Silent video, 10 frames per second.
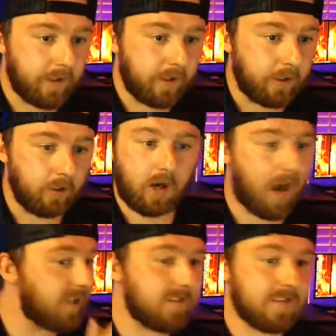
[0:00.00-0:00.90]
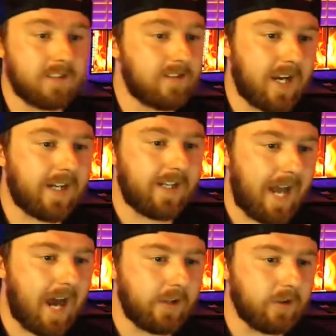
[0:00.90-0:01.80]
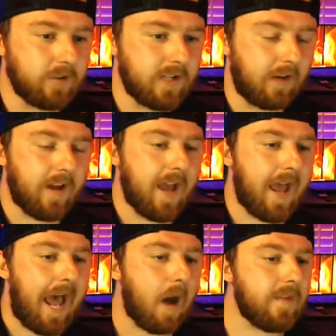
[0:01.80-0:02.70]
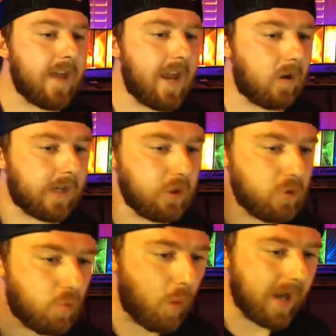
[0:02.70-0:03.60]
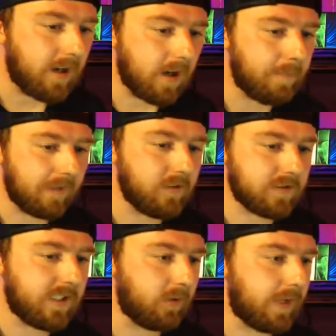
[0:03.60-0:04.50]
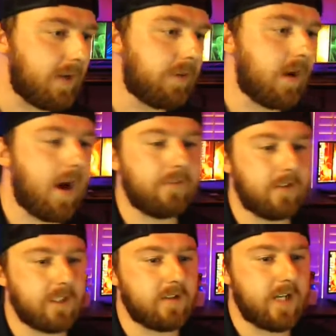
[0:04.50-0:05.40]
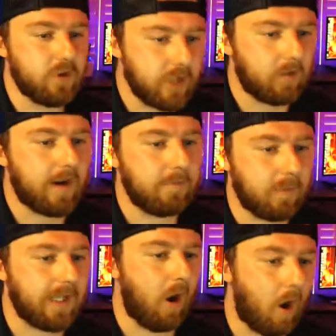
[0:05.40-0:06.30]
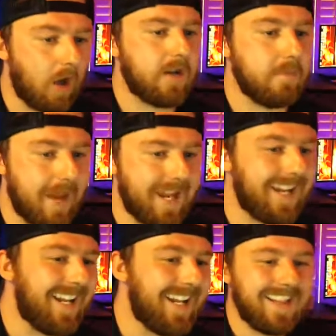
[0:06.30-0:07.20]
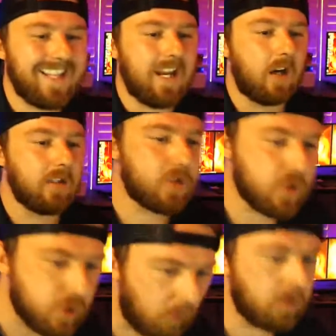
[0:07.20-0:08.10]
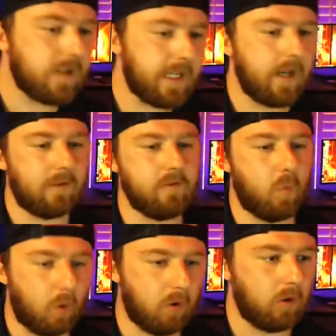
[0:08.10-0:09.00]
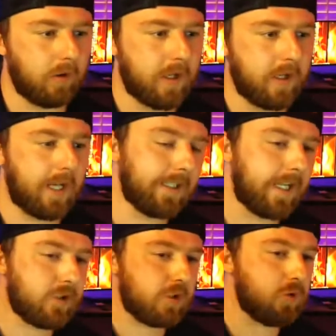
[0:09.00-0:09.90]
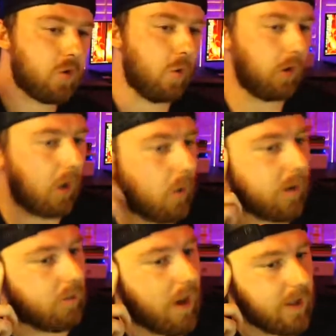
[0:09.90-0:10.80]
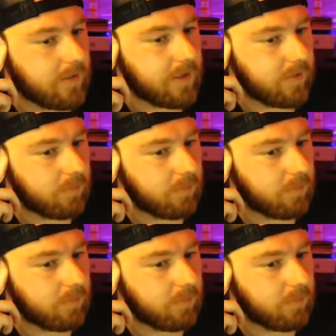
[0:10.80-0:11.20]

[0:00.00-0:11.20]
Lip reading: you're constantly second downing yourself. How in the hell can you wake up every single day with confidence and generate money on demand in the uncertainty of the world unless you score low in neuroticism?